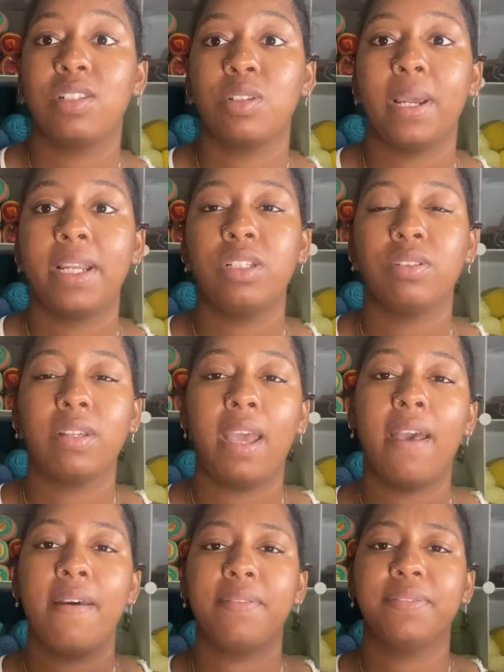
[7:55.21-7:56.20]
so I don't
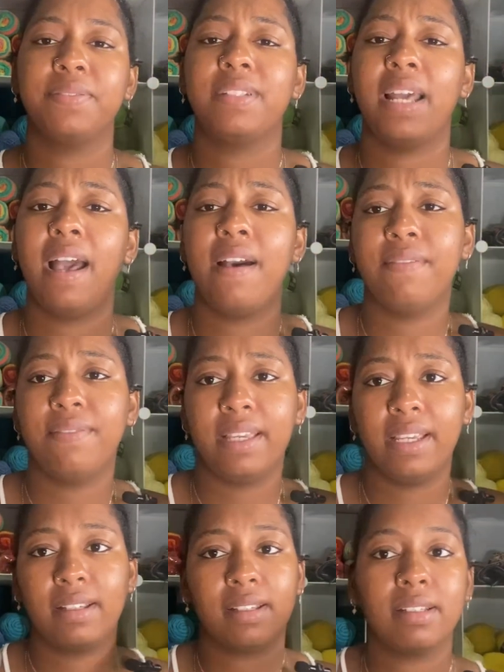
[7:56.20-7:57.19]
have to have like